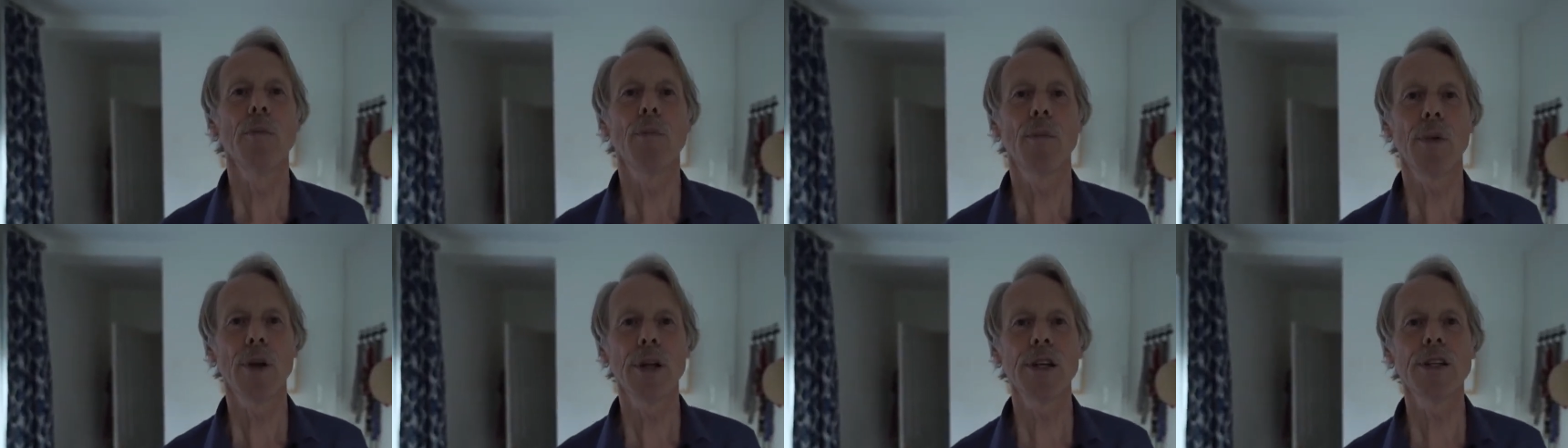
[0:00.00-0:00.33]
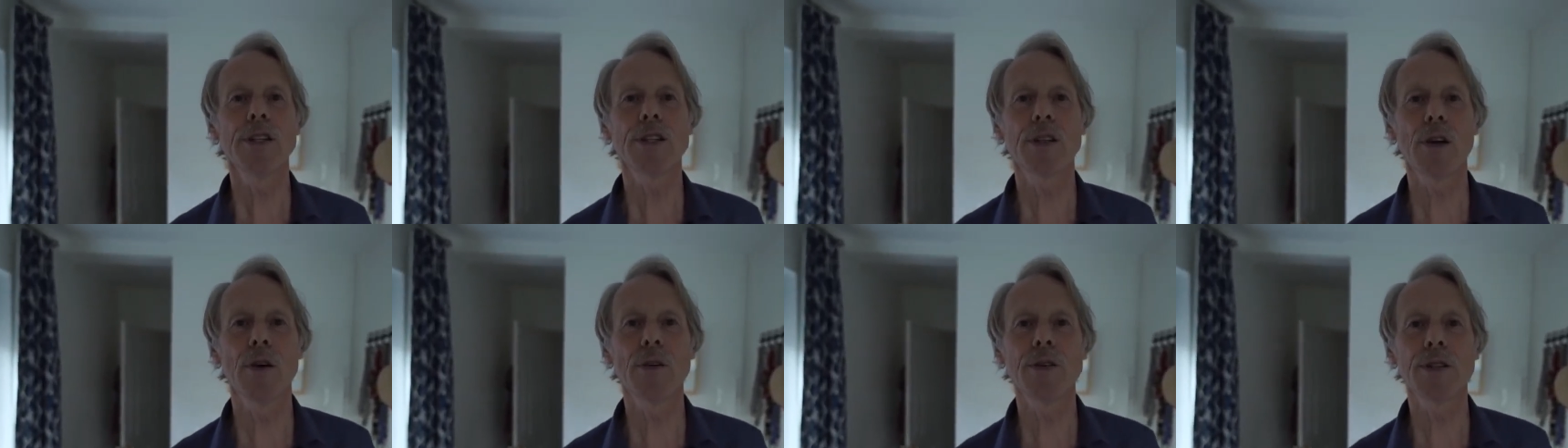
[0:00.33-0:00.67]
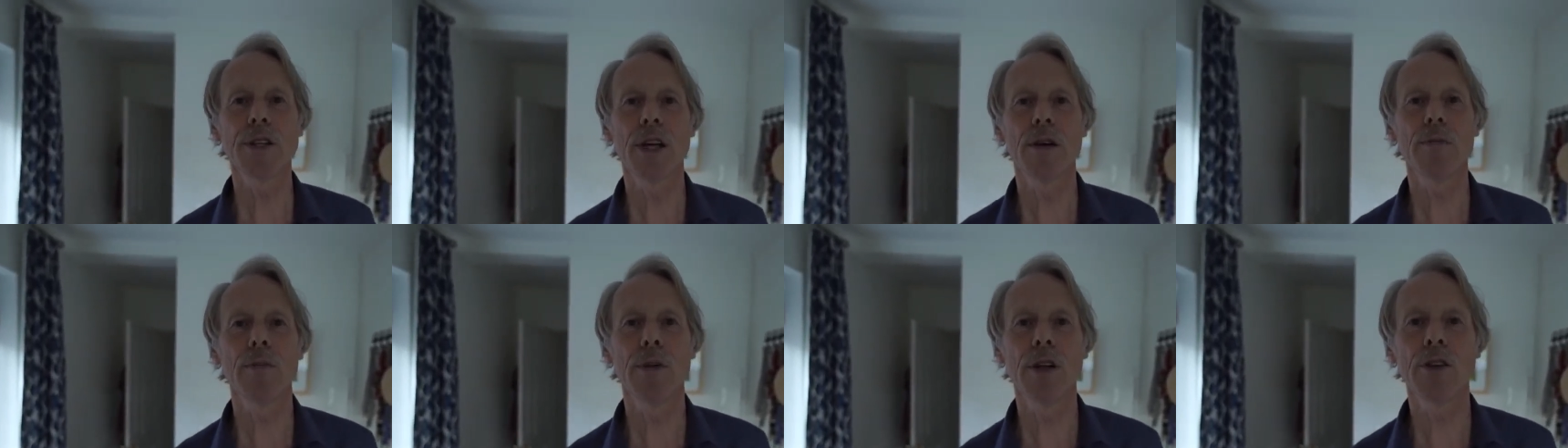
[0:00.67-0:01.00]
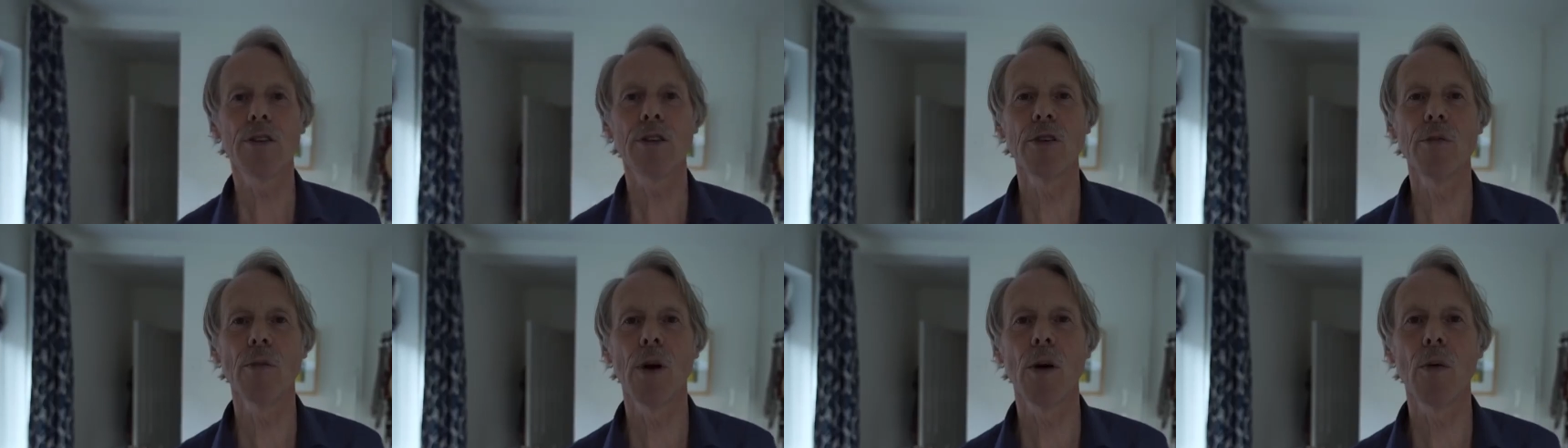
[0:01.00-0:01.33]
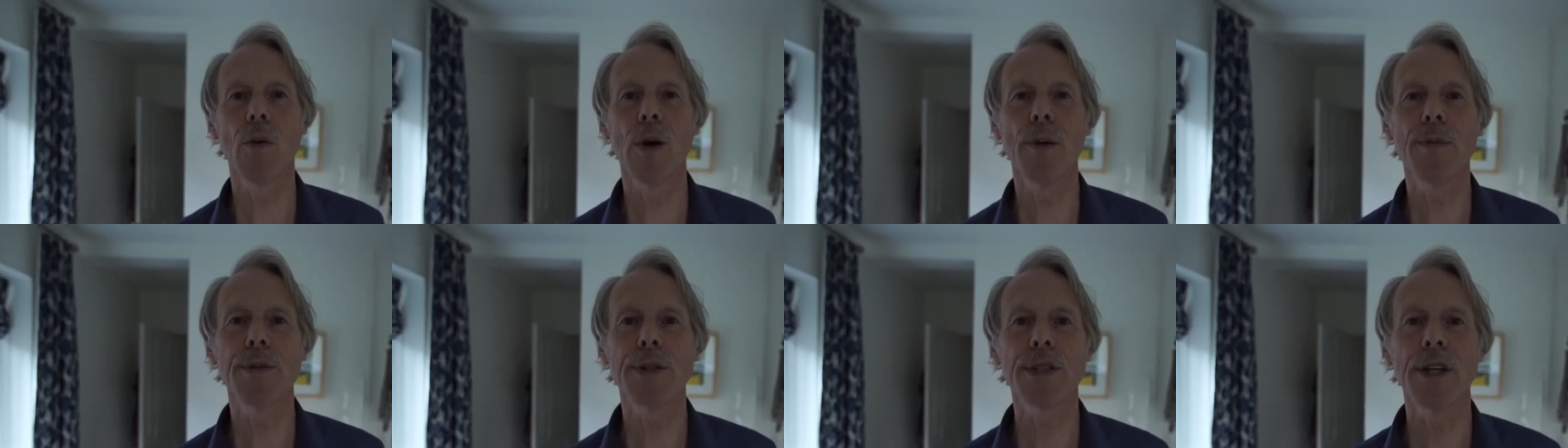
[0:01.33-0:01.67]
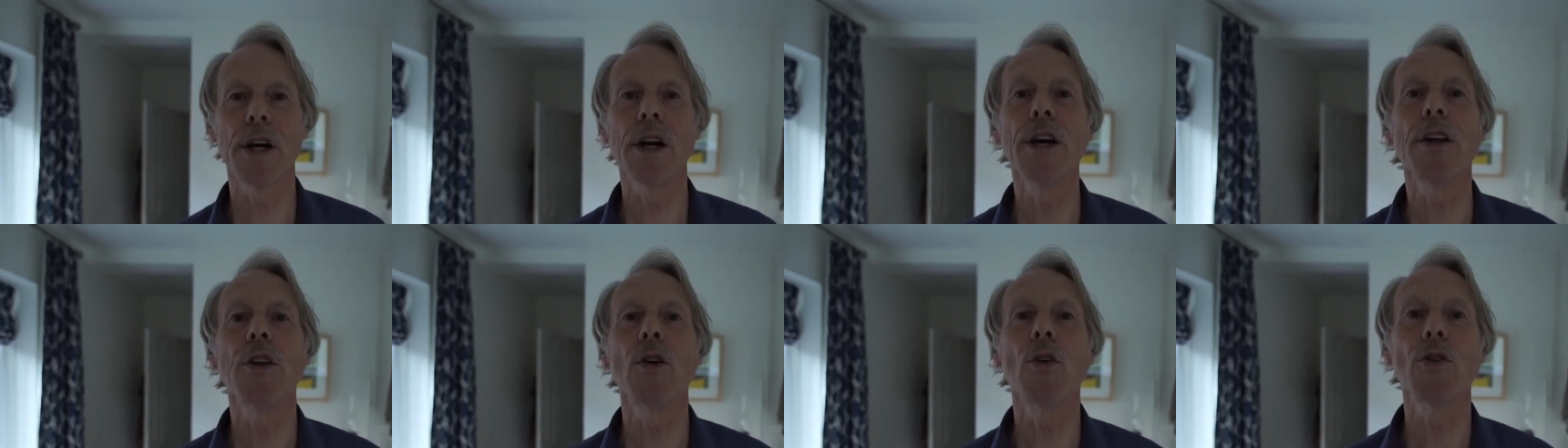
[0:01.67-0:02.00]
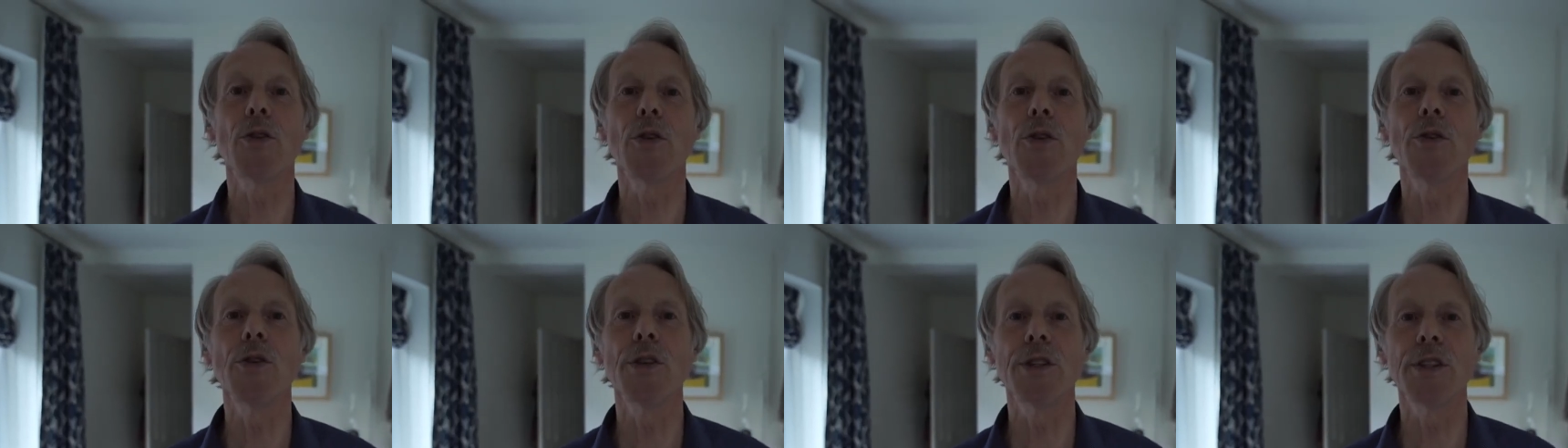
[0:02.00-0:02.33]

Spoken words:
please contact me through my website or through